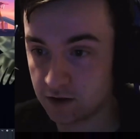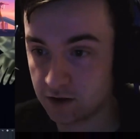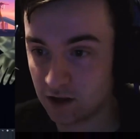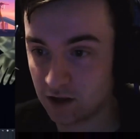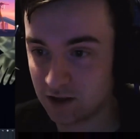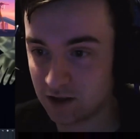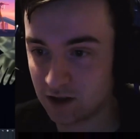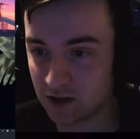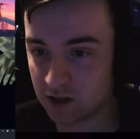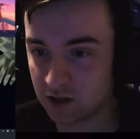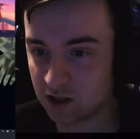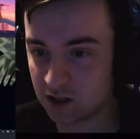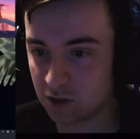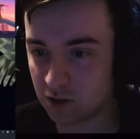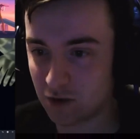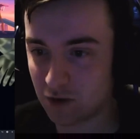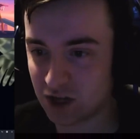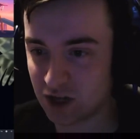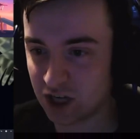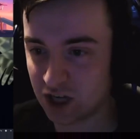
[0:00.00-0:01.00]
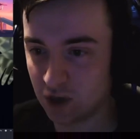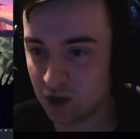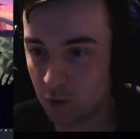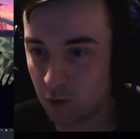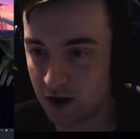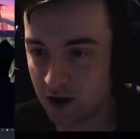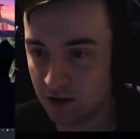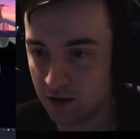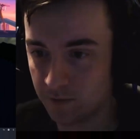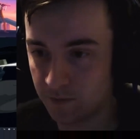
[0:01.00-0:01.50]
It's like scratching
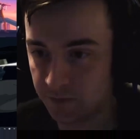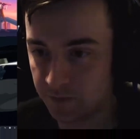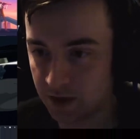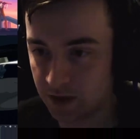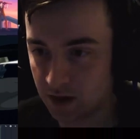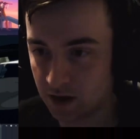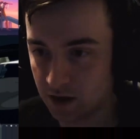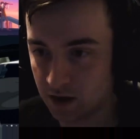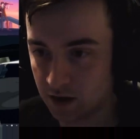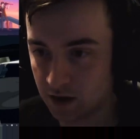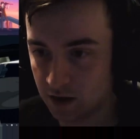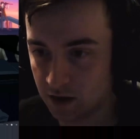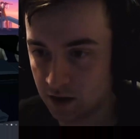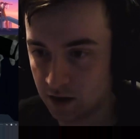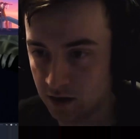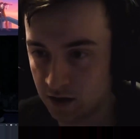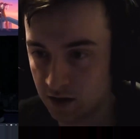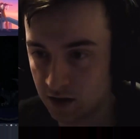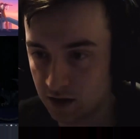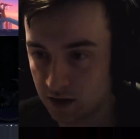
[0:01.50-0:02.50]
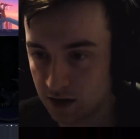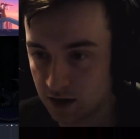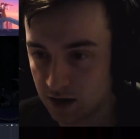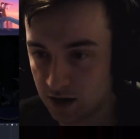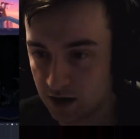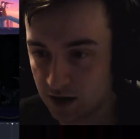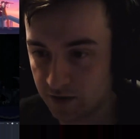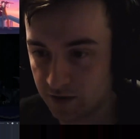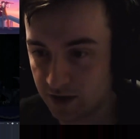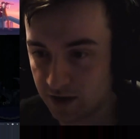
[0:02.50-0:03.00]
it away.
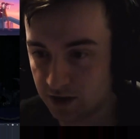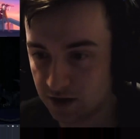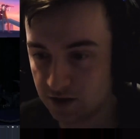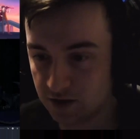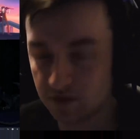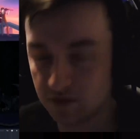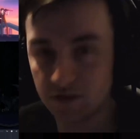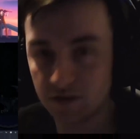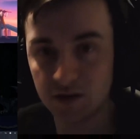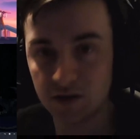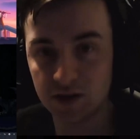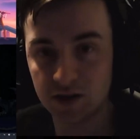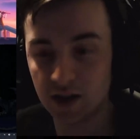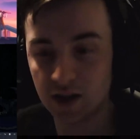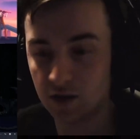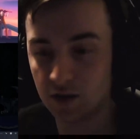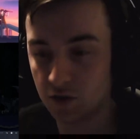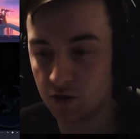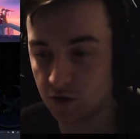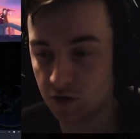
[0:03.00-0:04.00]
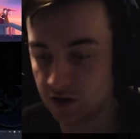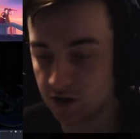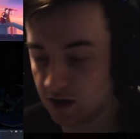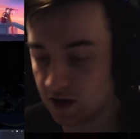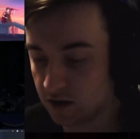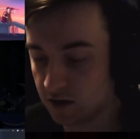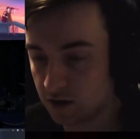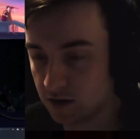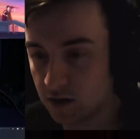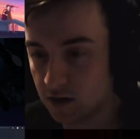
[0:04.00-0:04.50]
And then You see that little
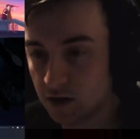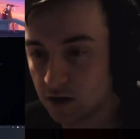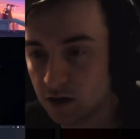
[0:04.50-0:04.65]
cut there?